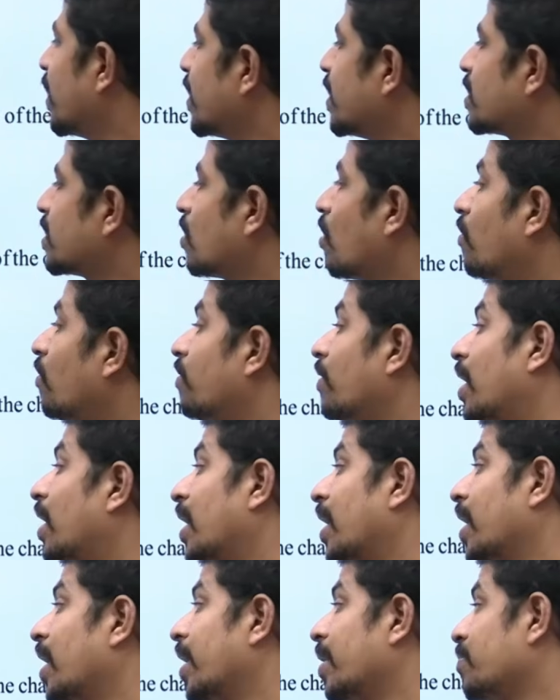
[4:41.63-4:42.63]
is of
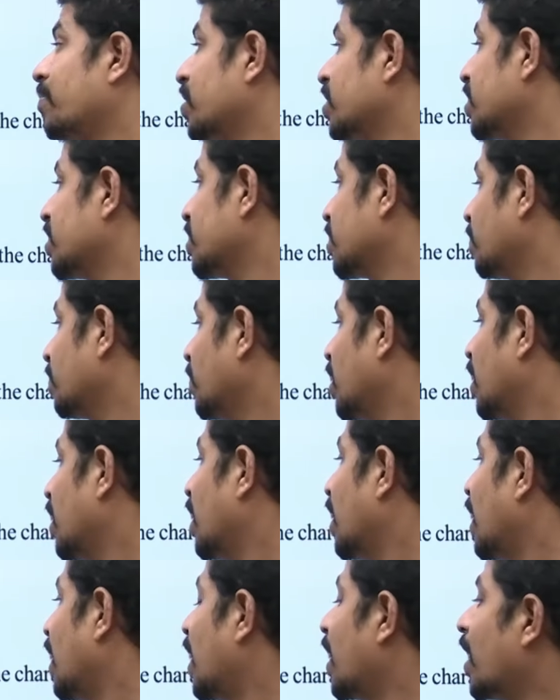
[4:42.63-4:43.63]
underdamped system.
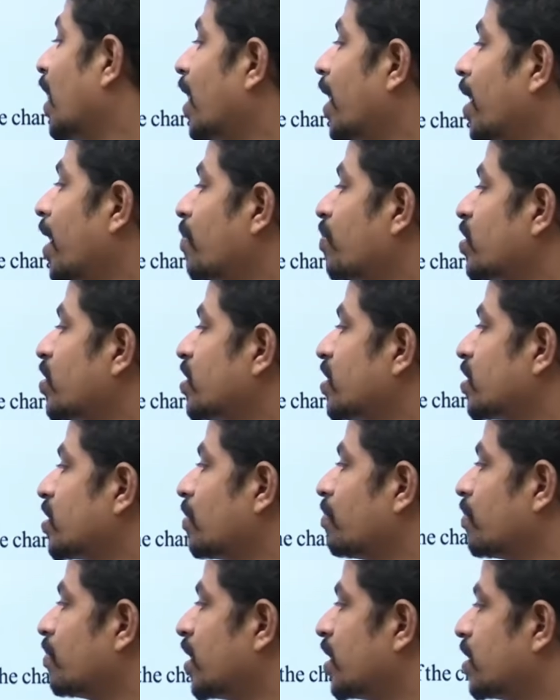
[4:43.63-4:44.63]
Underdamped
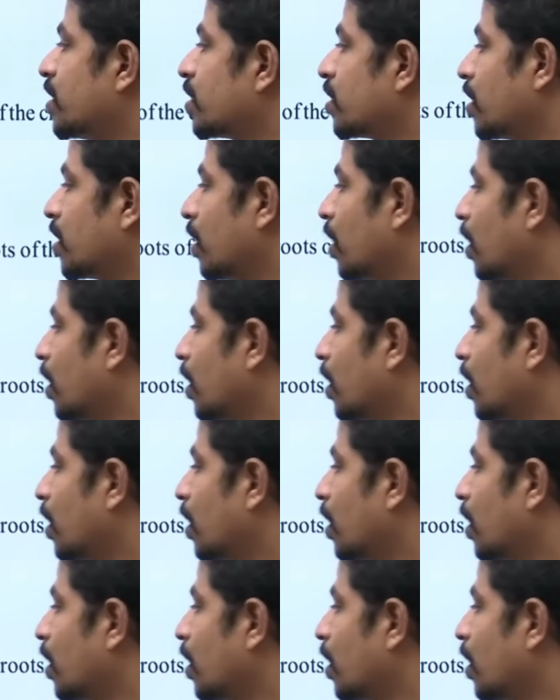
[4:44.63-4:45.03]
system means